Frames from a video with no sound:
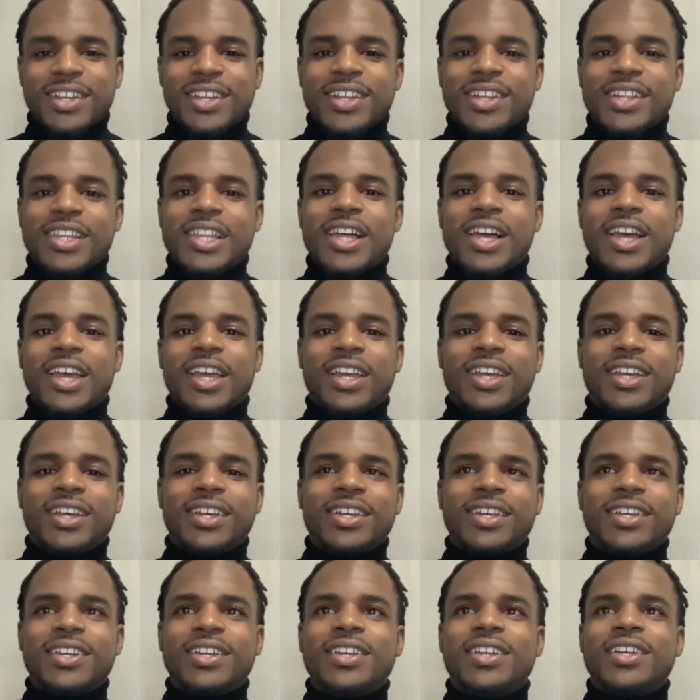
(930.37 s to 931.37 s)
like
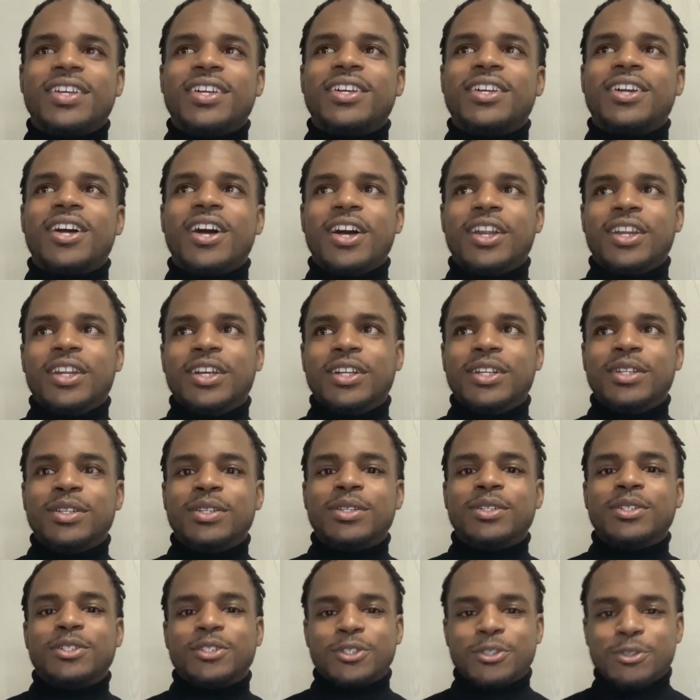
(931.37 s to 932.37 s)
kind of,
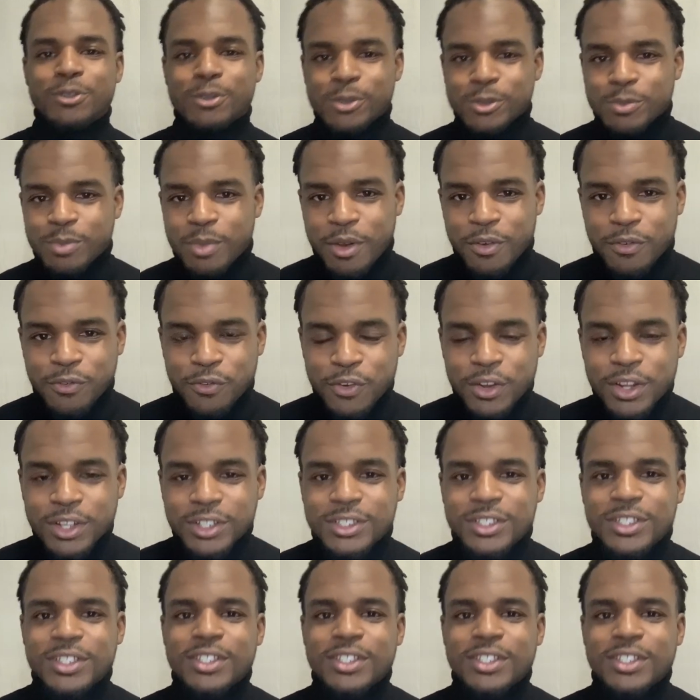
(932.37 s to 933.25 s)
excuse my French,